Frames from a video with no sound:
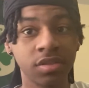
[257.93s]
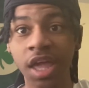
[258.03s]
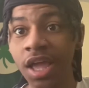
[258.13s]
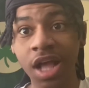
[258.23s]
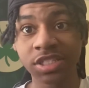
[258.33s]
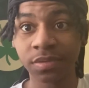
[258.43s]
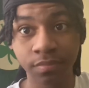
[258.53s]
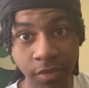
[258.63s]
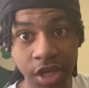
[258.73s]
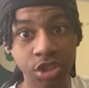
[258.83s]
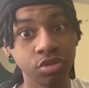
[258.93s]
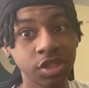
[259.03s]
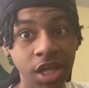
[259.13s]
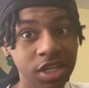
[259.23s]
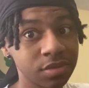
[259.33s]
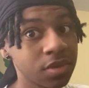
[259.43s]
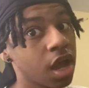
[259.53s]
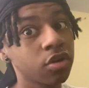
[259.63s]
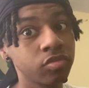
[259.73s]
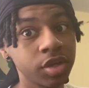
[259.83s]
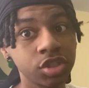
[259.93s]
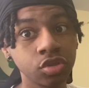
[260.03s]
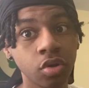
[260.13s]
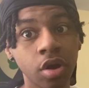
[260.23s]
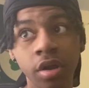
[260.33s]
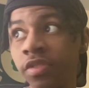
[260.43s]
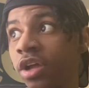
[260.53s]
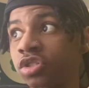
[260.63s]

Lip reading: They got some issues, and they got some locker room issues going on there.